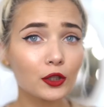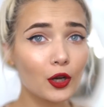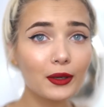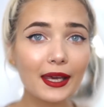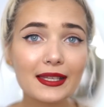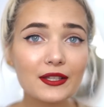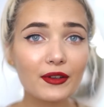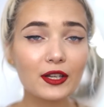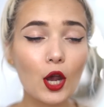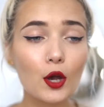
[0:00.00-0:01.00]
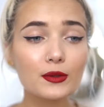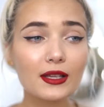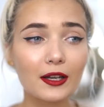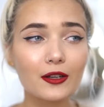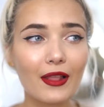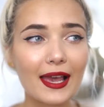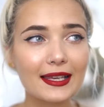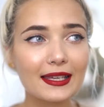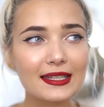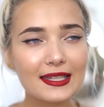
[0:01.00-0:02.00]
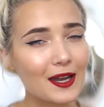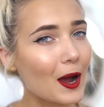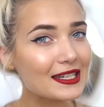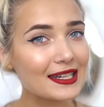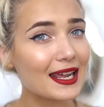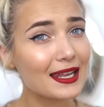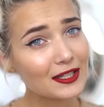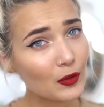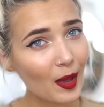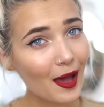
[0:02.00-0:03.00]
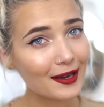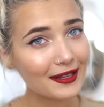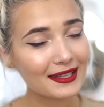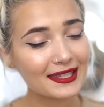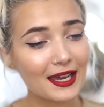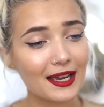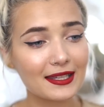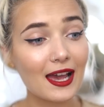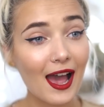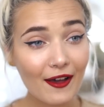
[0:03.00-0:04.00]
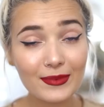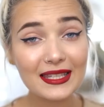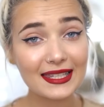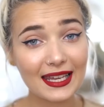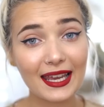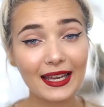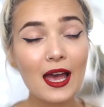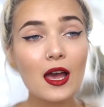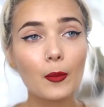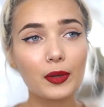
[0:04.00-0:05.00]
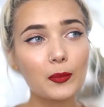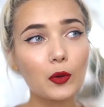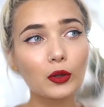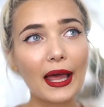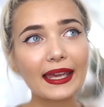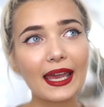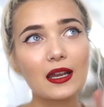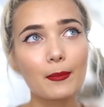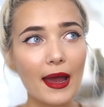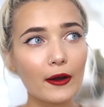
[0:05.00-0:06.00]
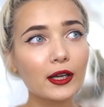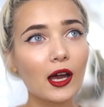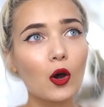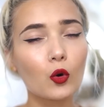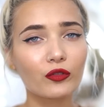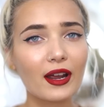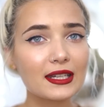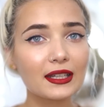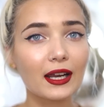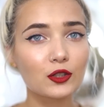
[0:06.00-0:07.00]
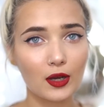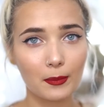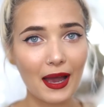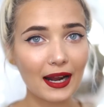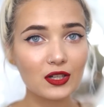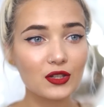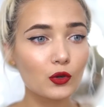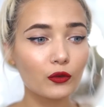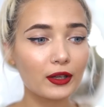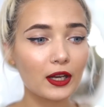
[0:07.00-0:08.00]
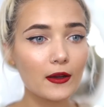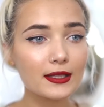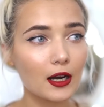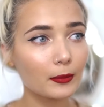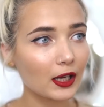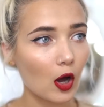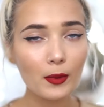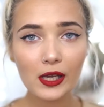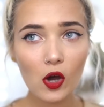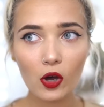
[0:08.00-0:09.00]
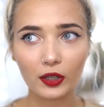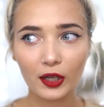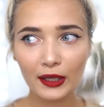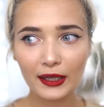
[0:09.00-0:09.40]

you know, get these videos kind of like started a little bit early this year because I have been seeing people like in America already like doing back to school videos and I'm like, oh my god,